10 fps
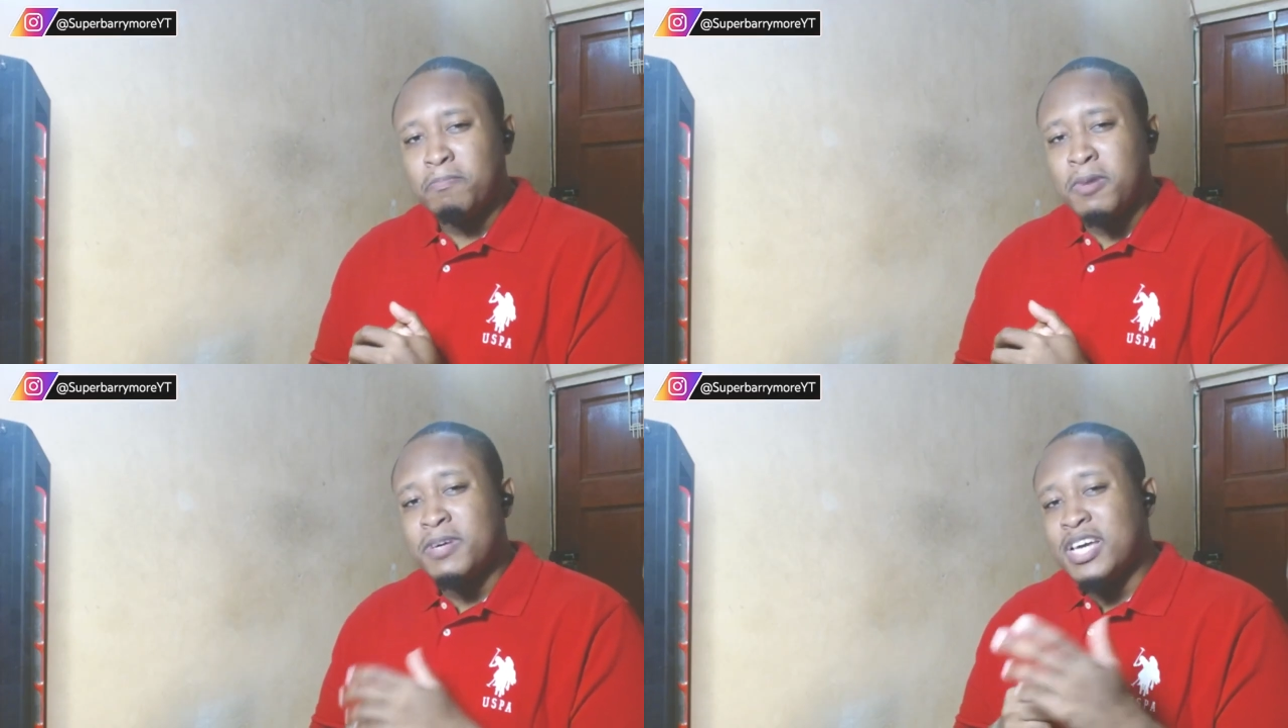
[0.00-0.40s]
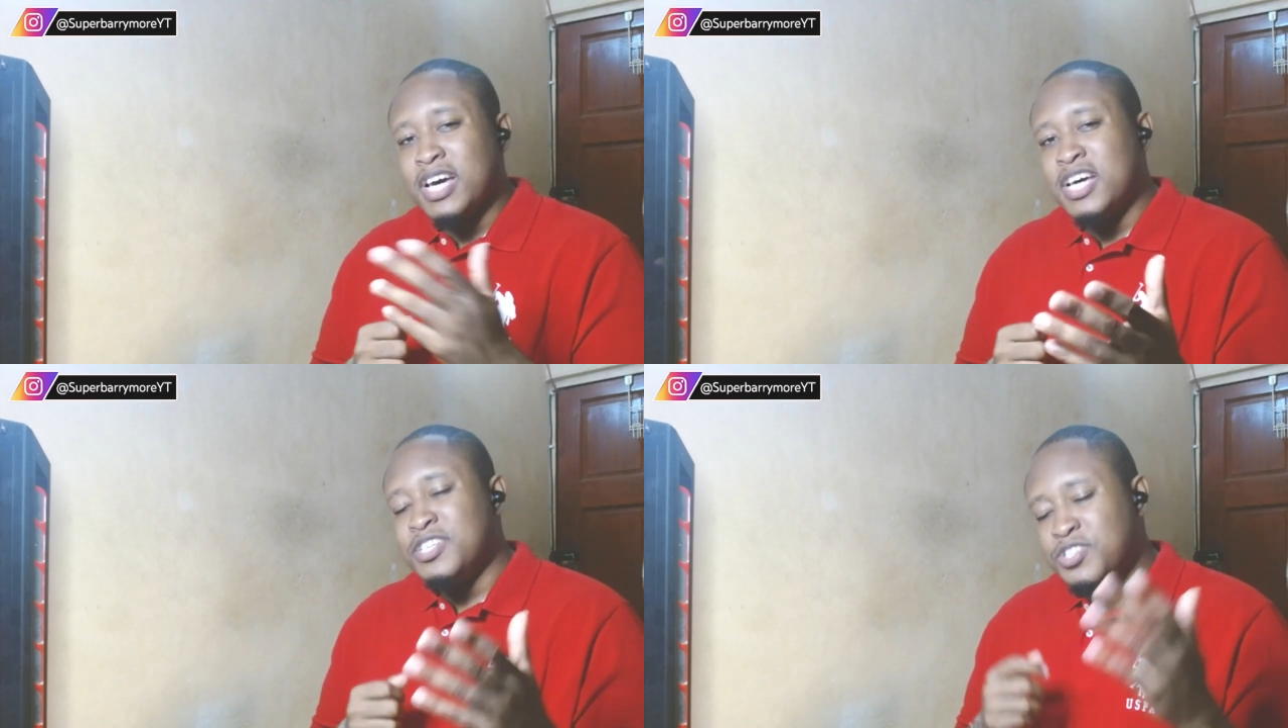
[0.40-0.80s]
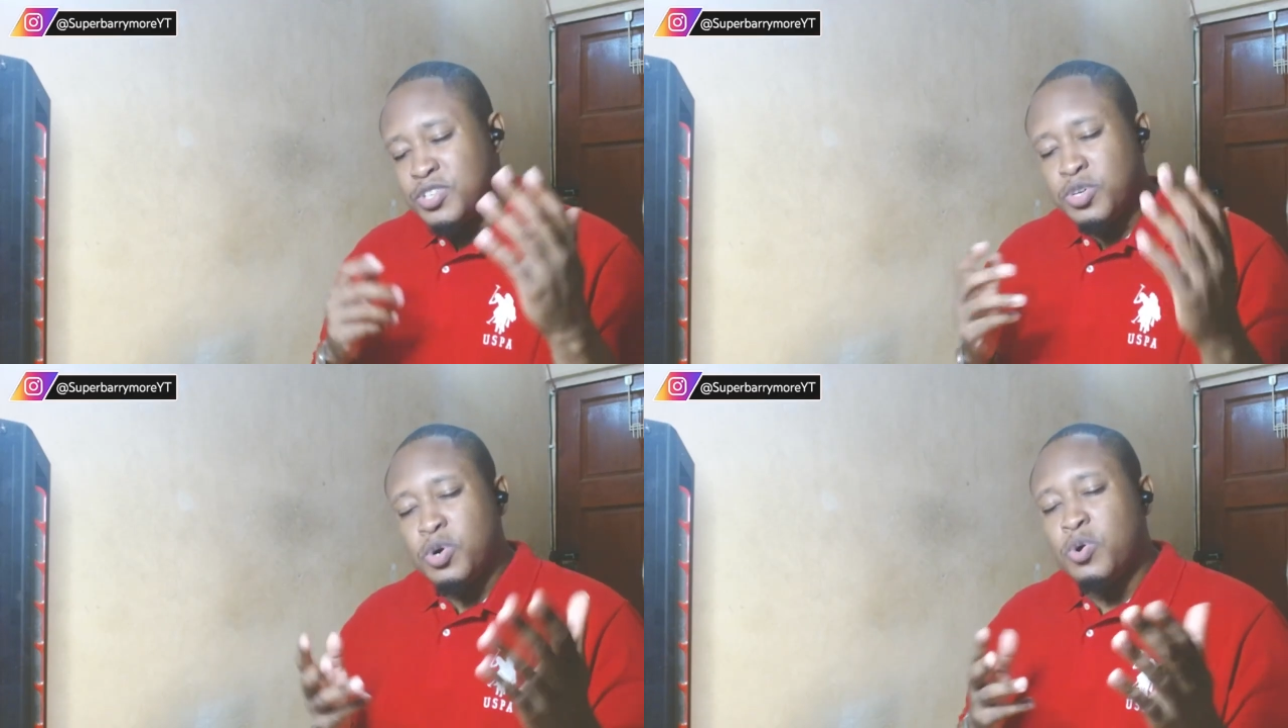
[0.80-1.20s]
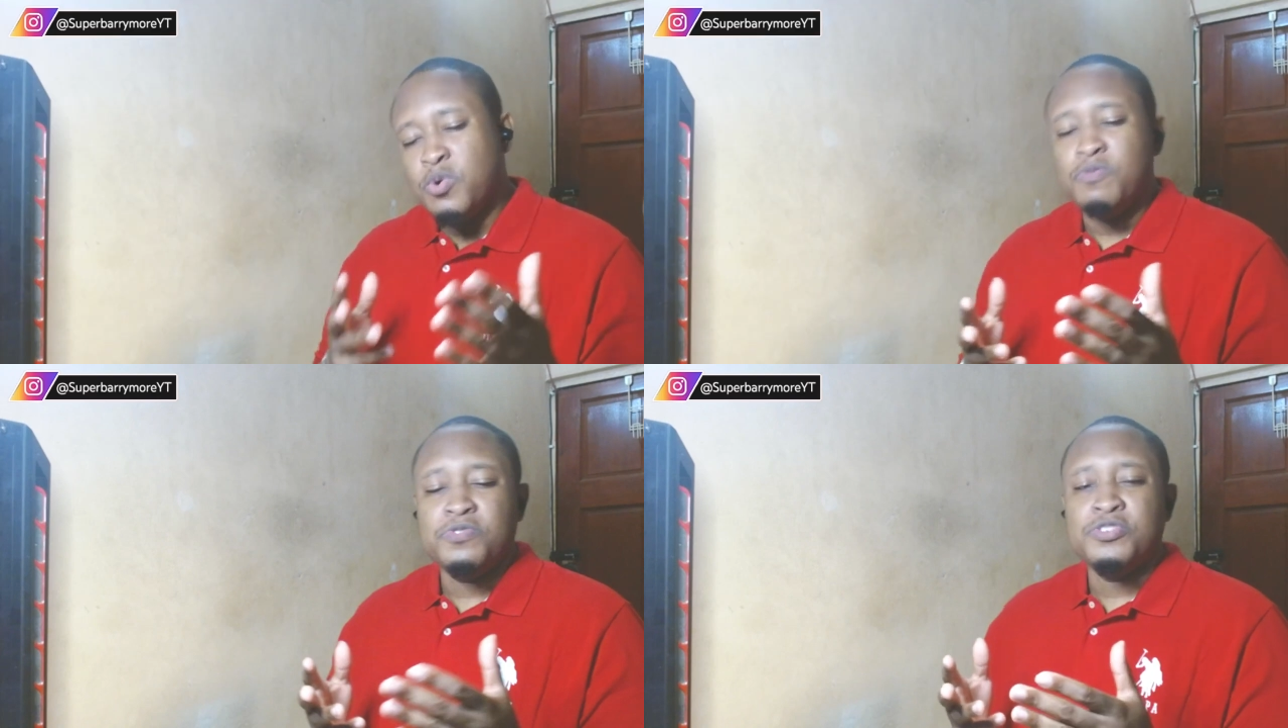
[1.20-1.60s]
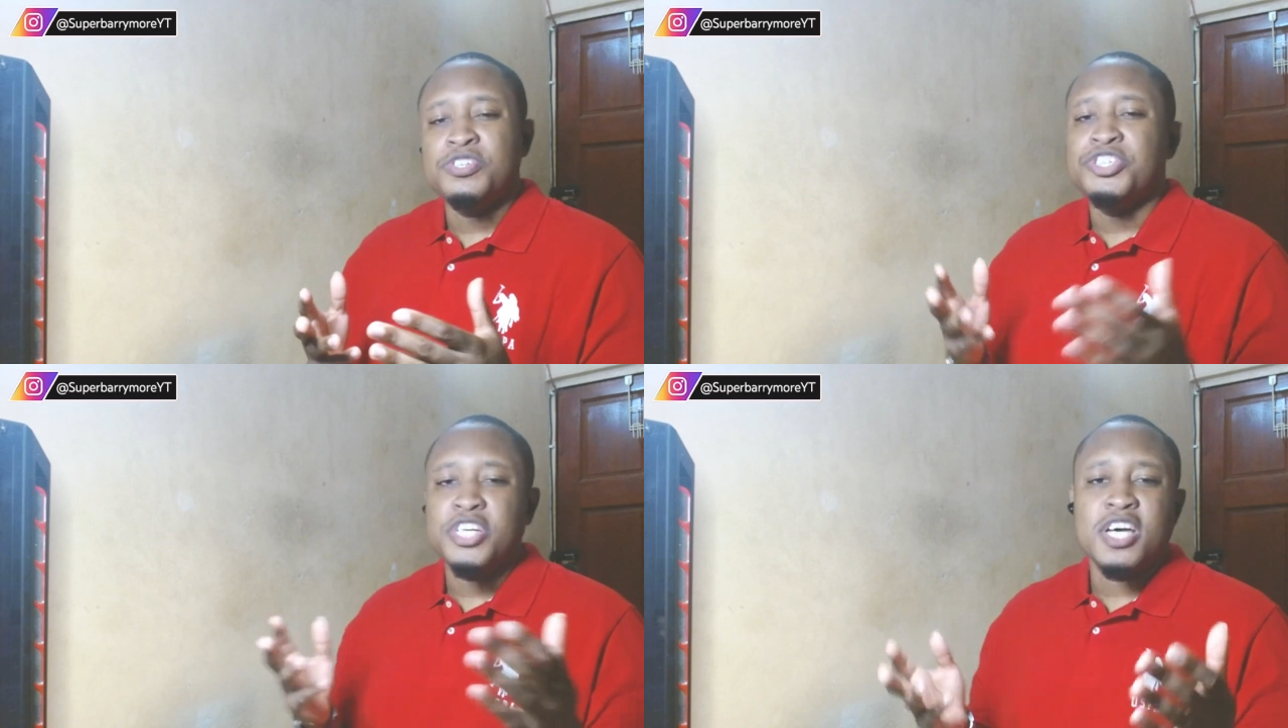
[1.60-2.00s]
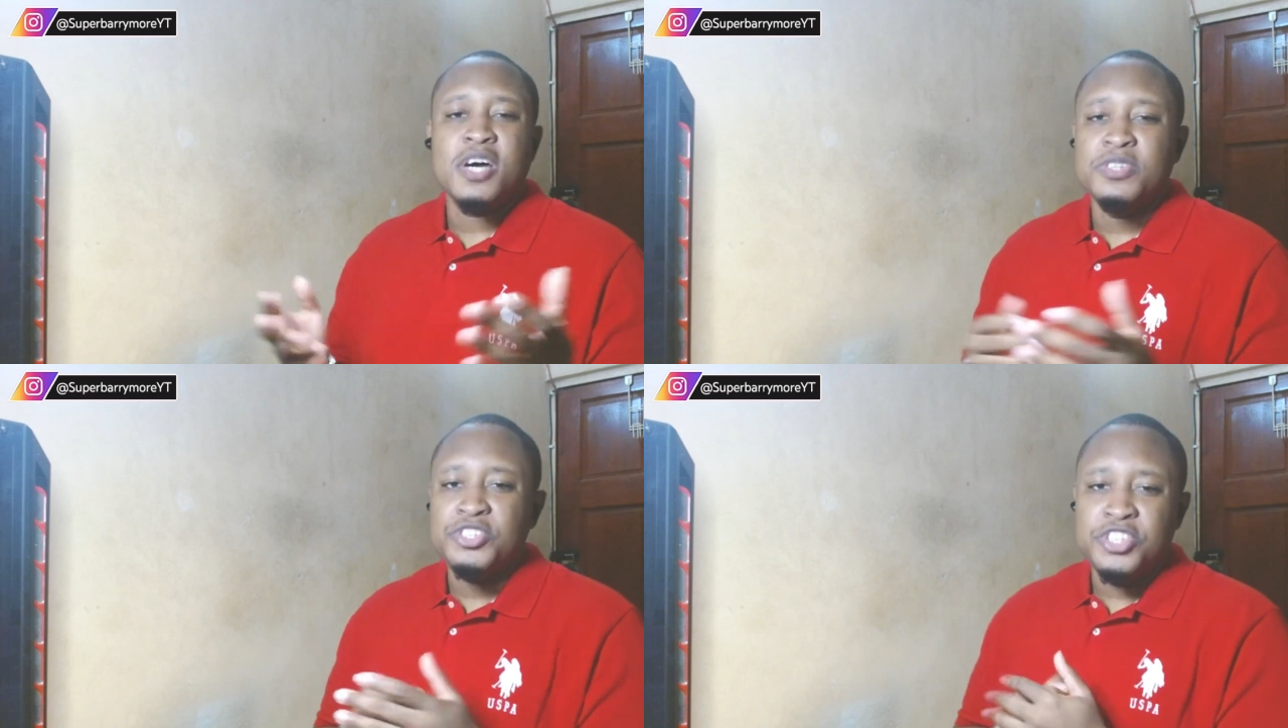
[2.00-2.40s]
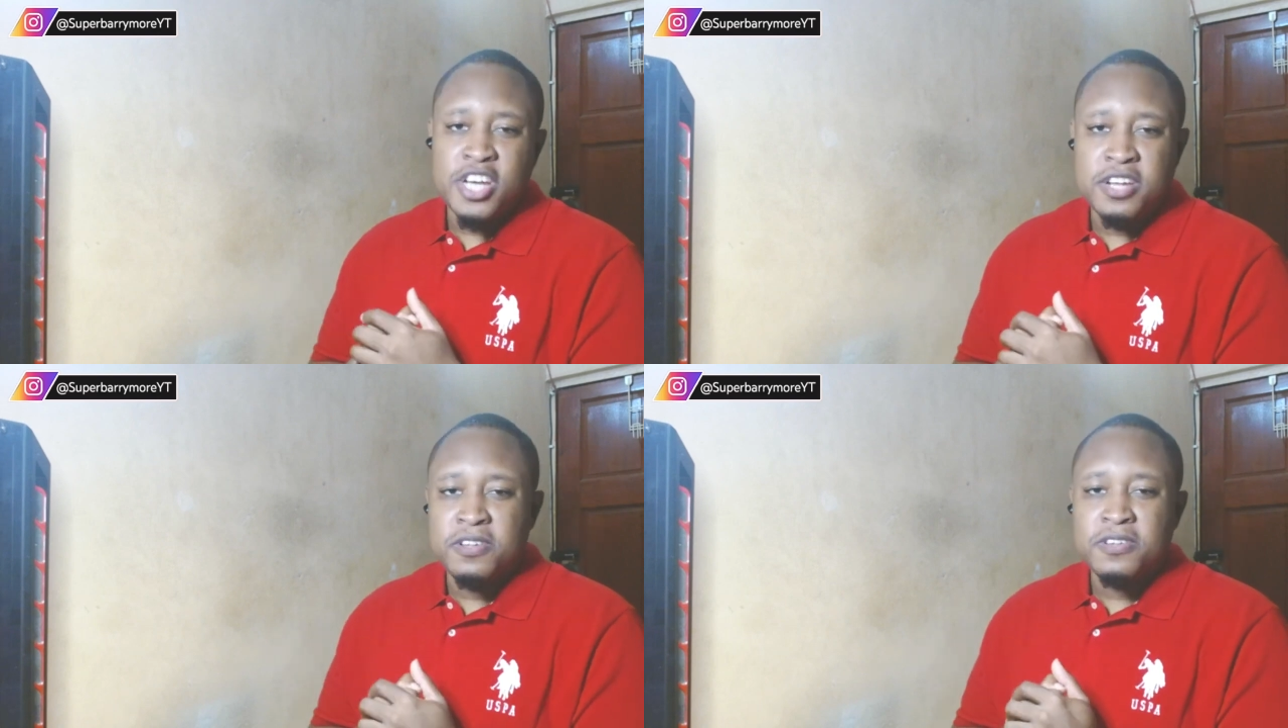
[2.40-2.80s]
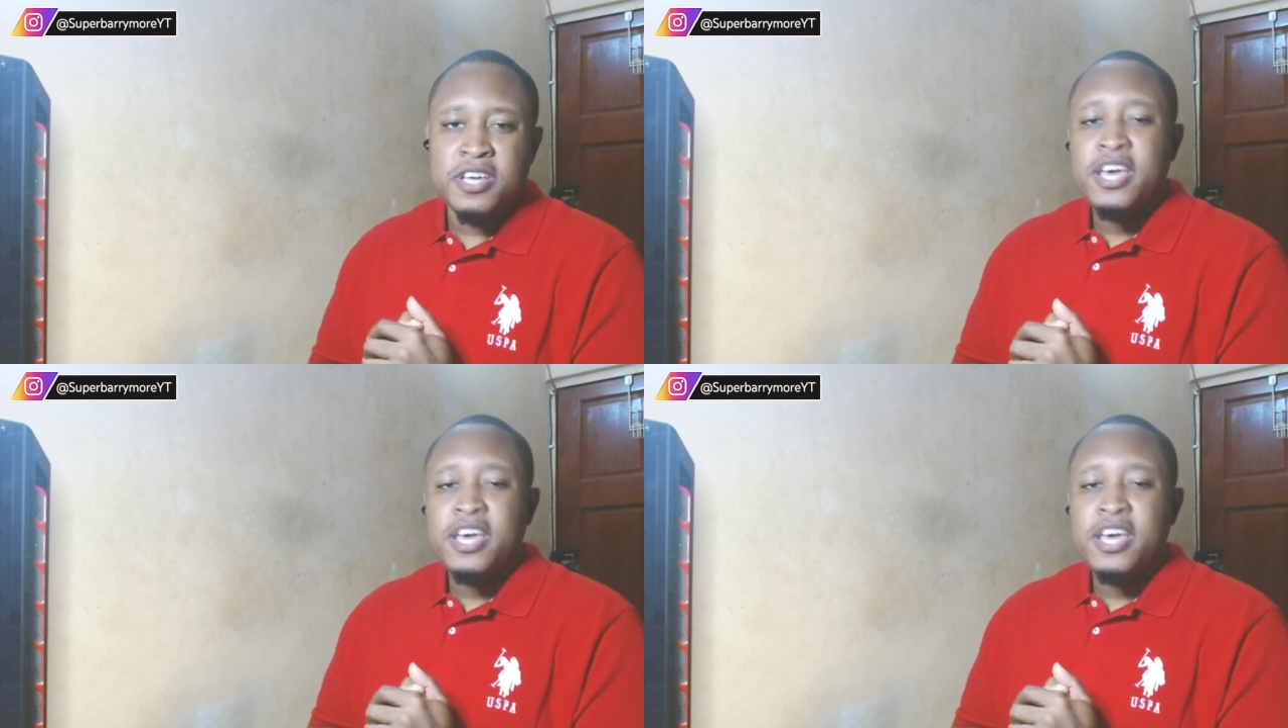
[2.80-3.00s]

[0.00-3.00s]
Remember, guys, to go over and check out his channel